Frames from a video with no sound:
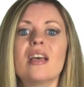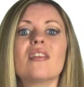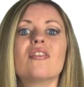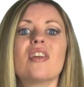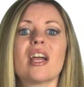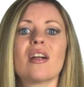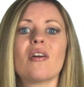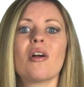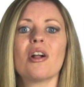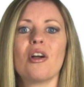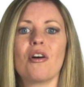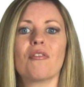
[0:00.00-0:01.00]
There
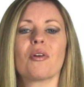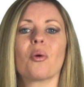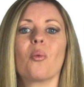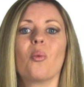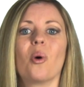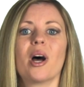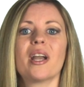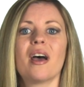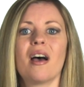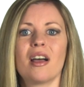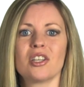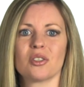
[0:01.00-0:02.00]
are over
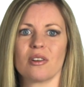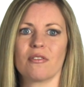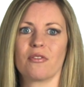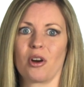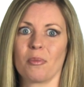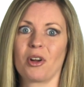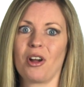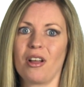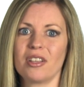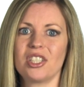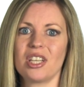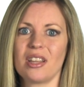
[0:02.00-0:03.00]
100
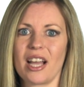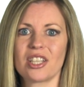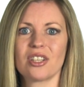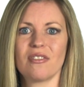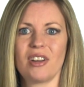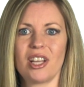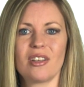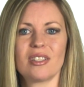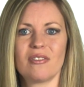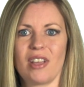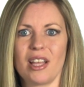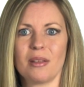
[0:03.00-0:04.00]
pharmacology lecture videos
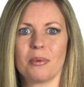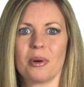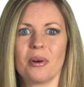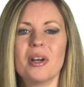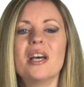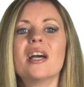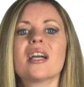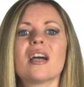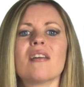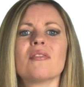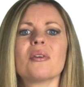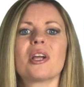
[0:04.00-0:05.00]
available
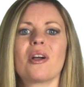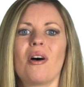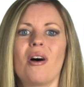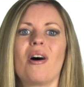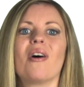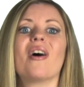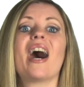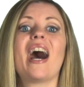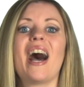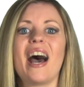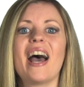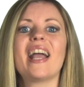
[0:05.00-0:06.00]
covering all
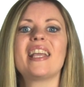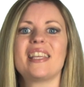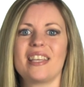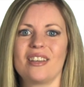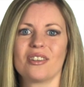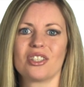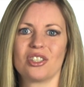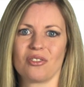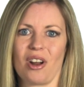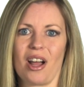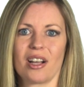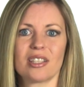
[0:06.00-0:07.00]
high yield
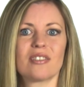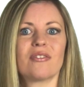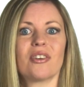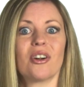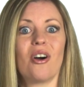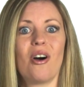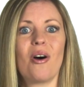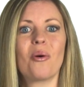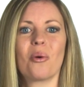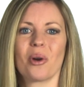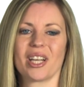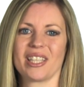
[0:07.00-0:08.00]
drugs for all
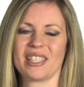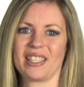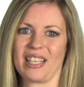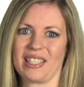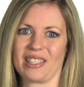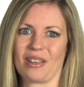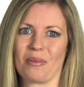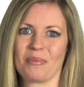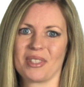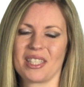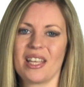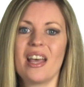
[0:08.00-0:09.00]
organ
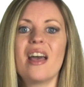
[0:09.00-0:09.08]
systems.